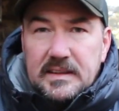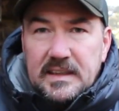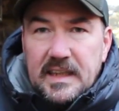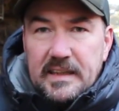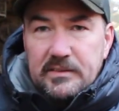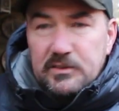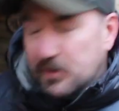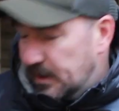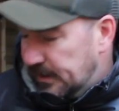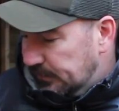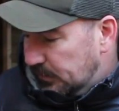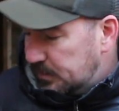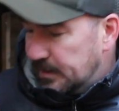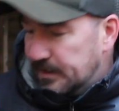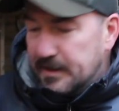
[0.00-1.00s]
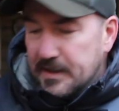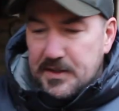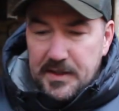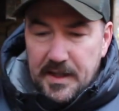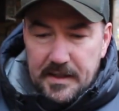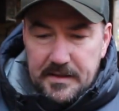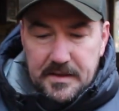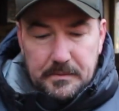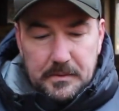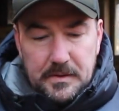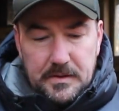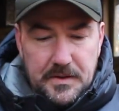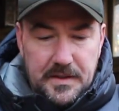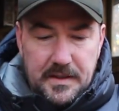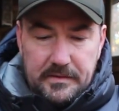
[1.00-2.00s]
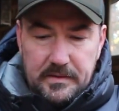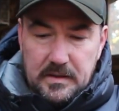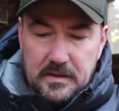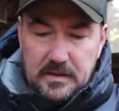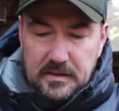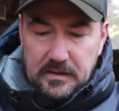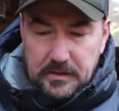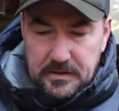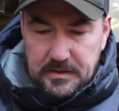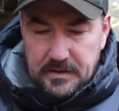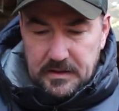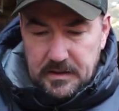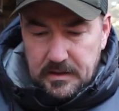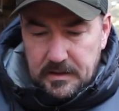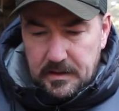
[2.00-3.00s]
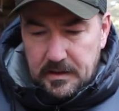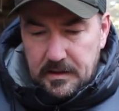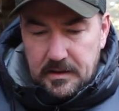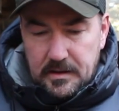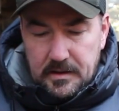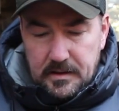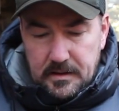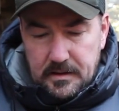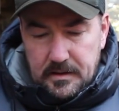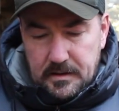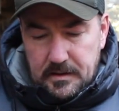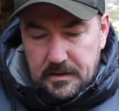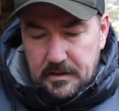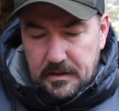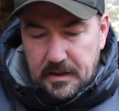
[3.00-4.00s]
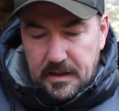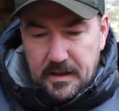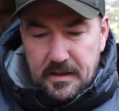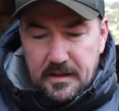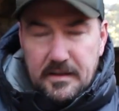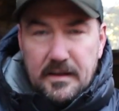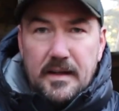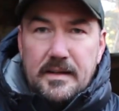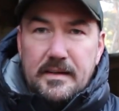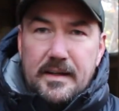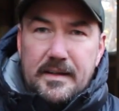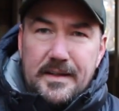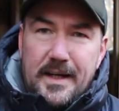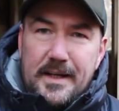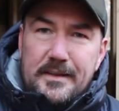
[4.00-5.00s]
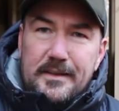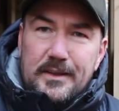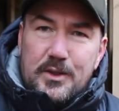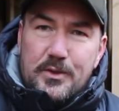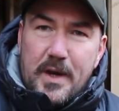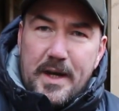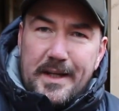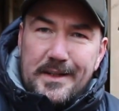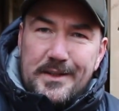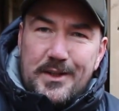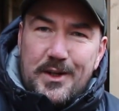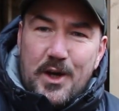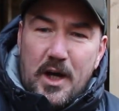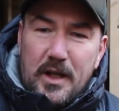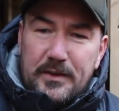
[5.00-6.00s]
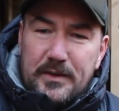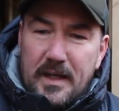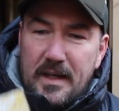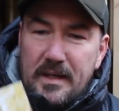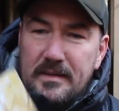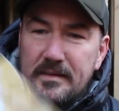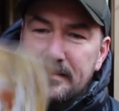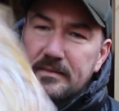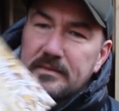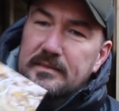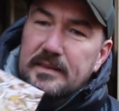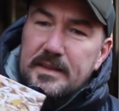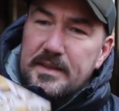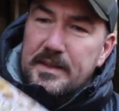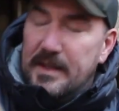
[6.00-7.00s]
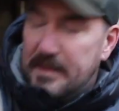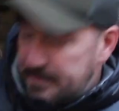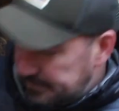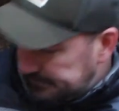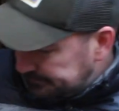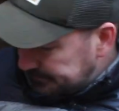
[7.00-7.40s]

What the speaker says: I haven't really looked in this yet, so we'll just have a look. Yeah, you get a little greetings card there. That's nice.